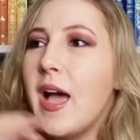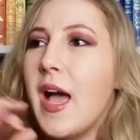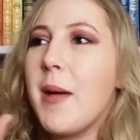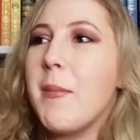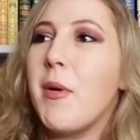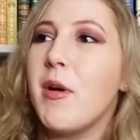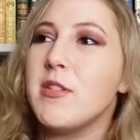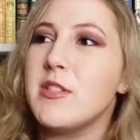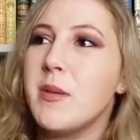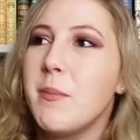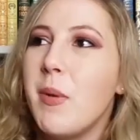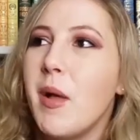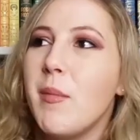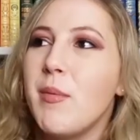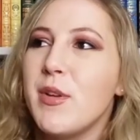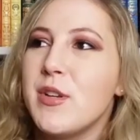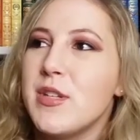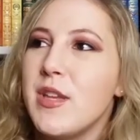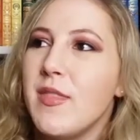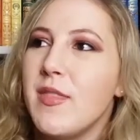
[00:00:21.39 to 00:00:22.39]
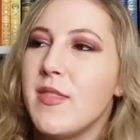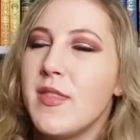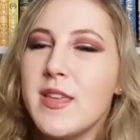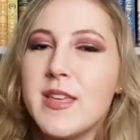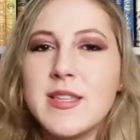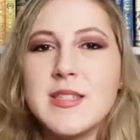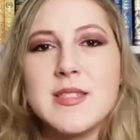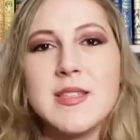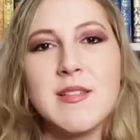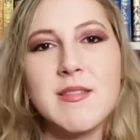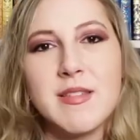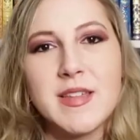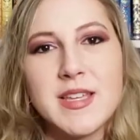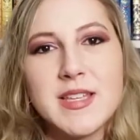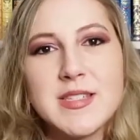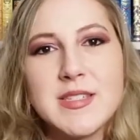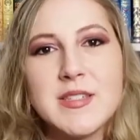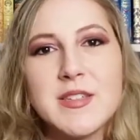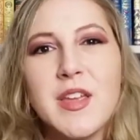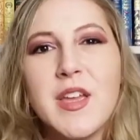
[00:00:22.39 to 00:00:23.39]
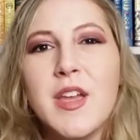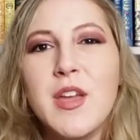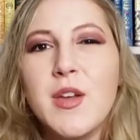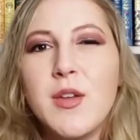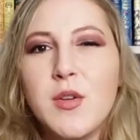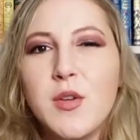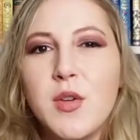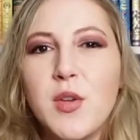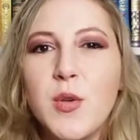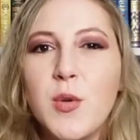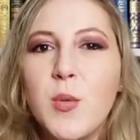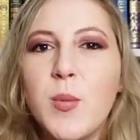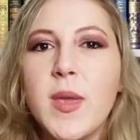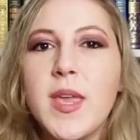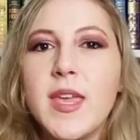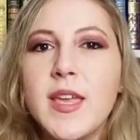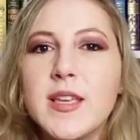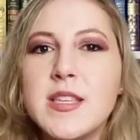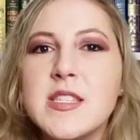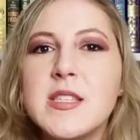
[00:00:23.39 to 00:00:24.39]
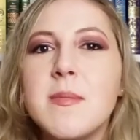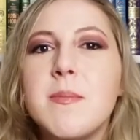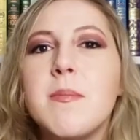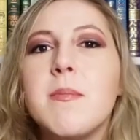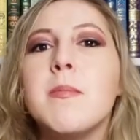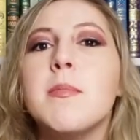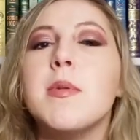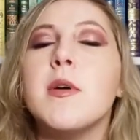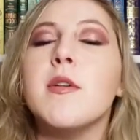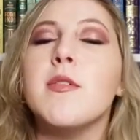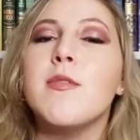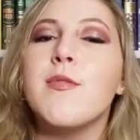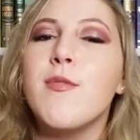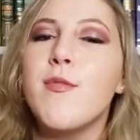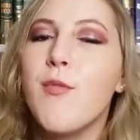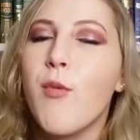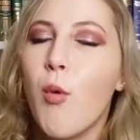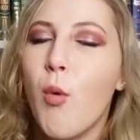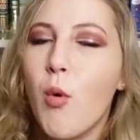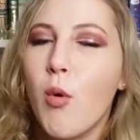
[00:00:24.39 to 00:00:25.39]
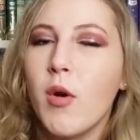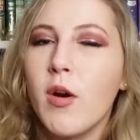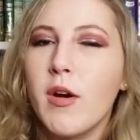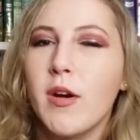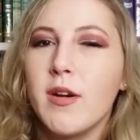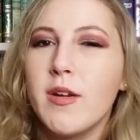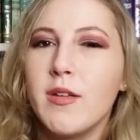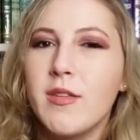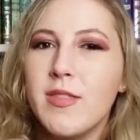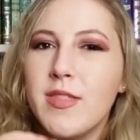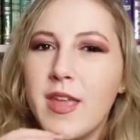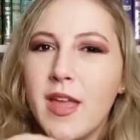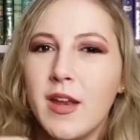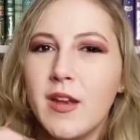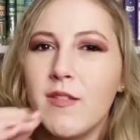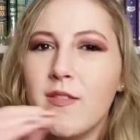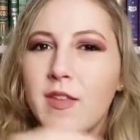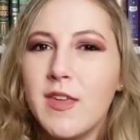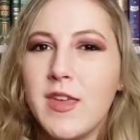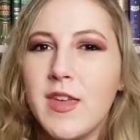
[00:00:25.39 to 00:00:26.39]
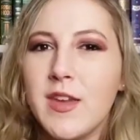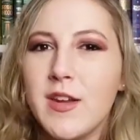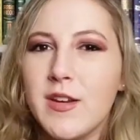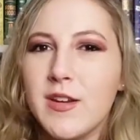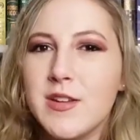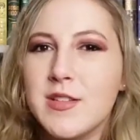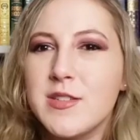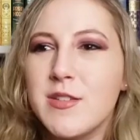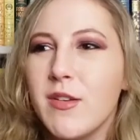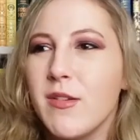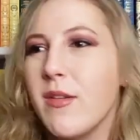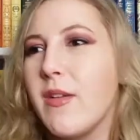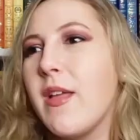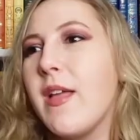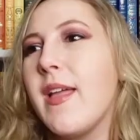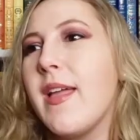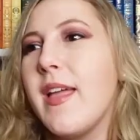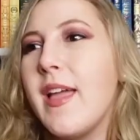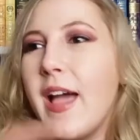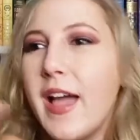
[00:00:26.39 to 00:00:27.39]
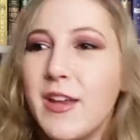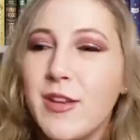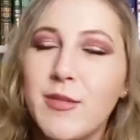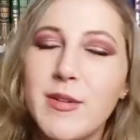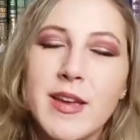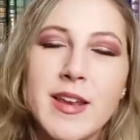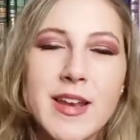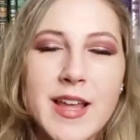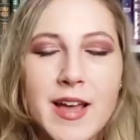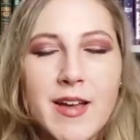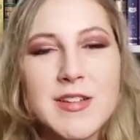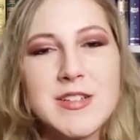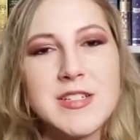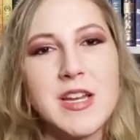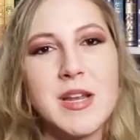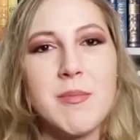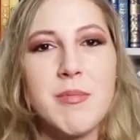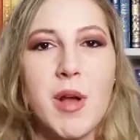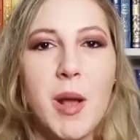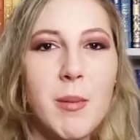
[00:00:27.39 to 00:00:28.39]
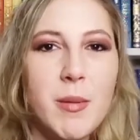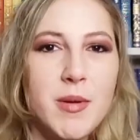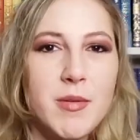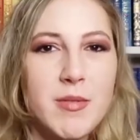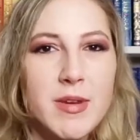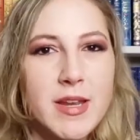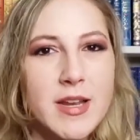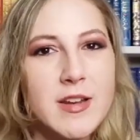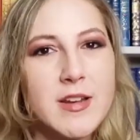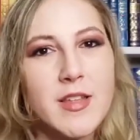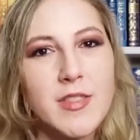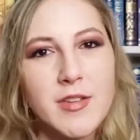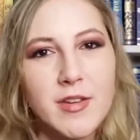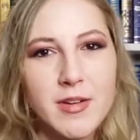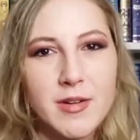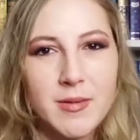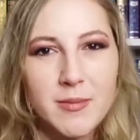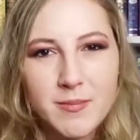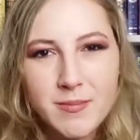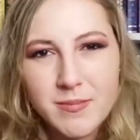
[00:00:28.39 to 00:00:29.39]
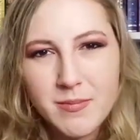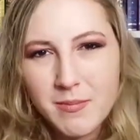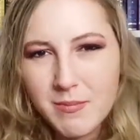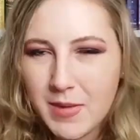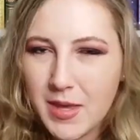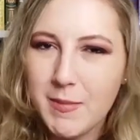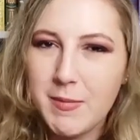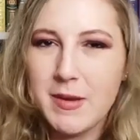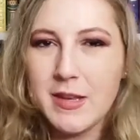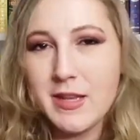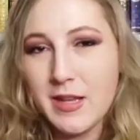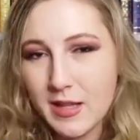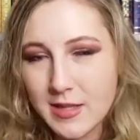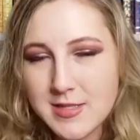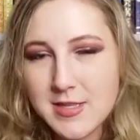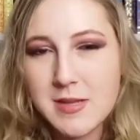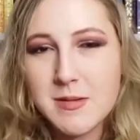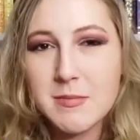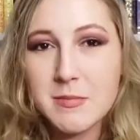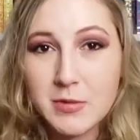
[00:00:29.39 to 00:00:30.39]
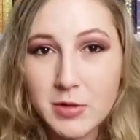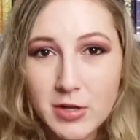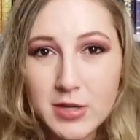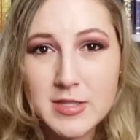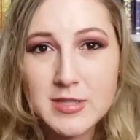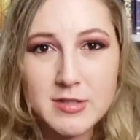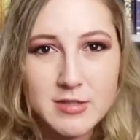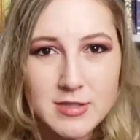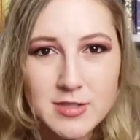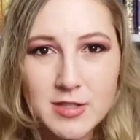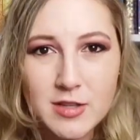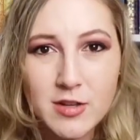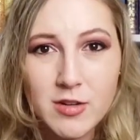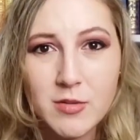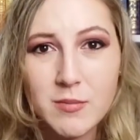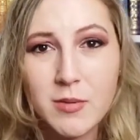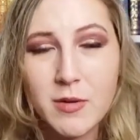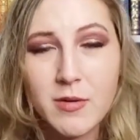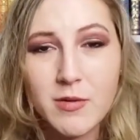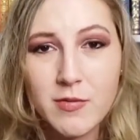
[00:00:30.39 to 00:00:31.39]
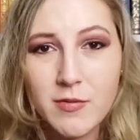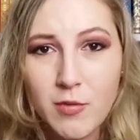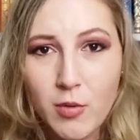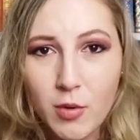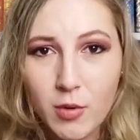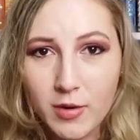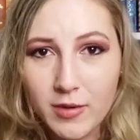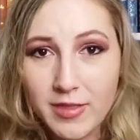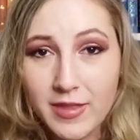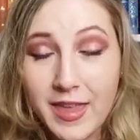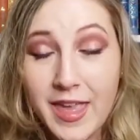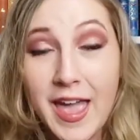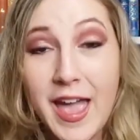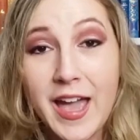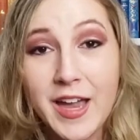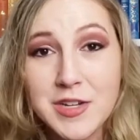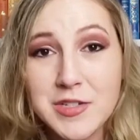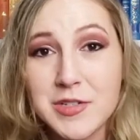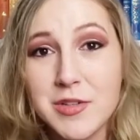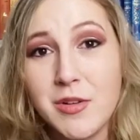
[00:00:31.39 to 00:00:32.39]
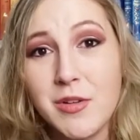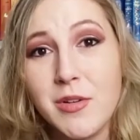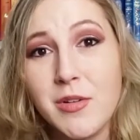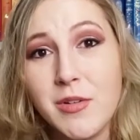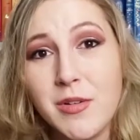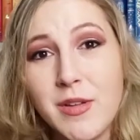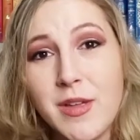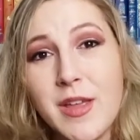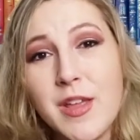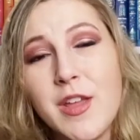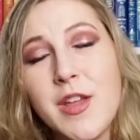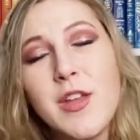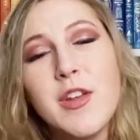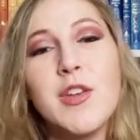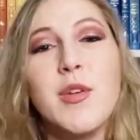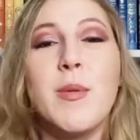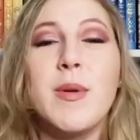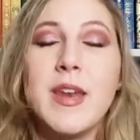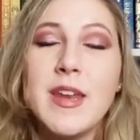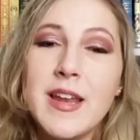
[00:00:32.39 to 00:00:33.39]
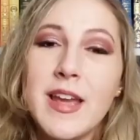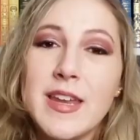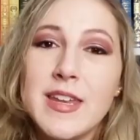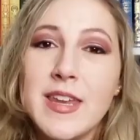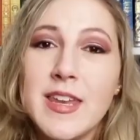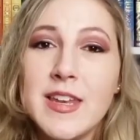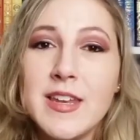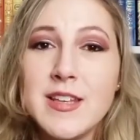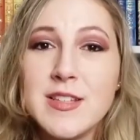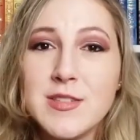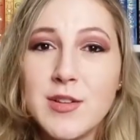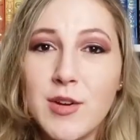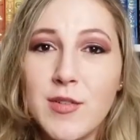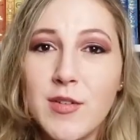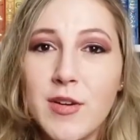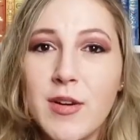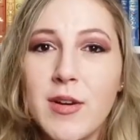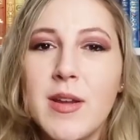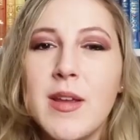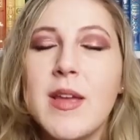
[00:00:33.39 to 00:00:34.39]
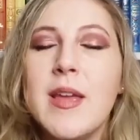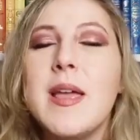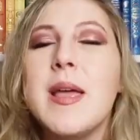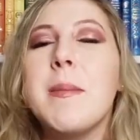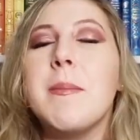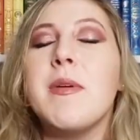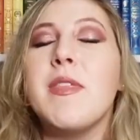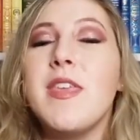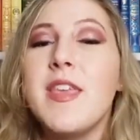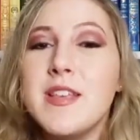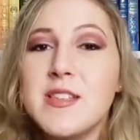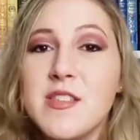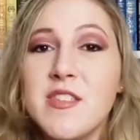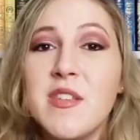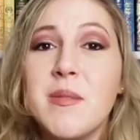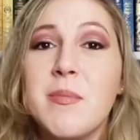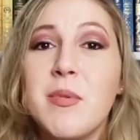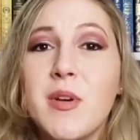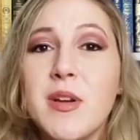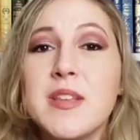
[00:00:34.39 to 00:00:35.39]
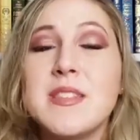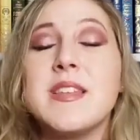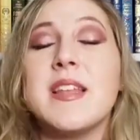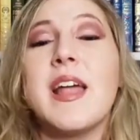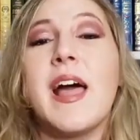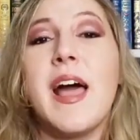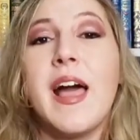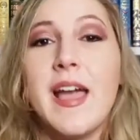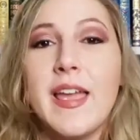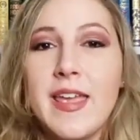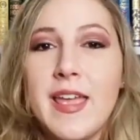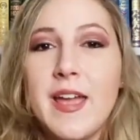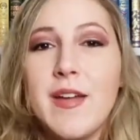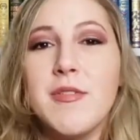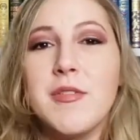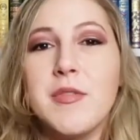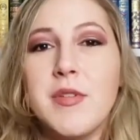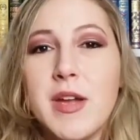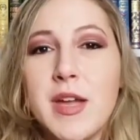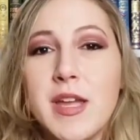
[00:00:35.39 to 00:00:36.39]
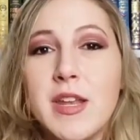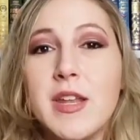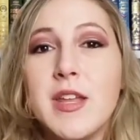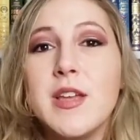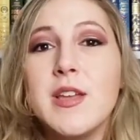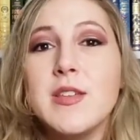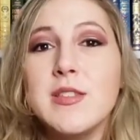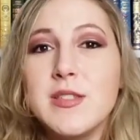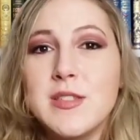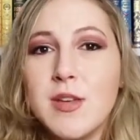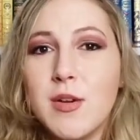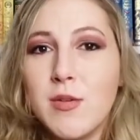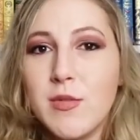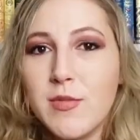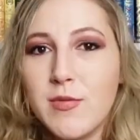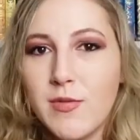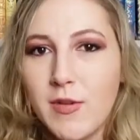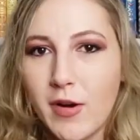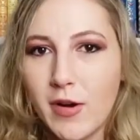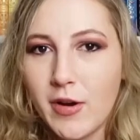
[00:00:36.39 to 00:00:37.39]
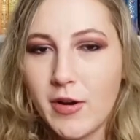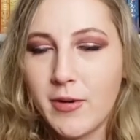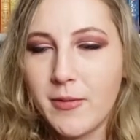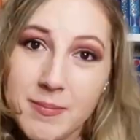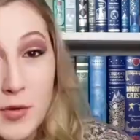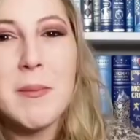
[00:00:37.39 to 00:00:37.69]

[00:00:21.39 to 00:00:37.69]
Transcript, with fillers: I'm also publishing this list 2 weeks before the end of the year, so I do acknowledge I'll probably read another maybe dozen books or so before the actual 2019 is over, but these are the books that I have read so far.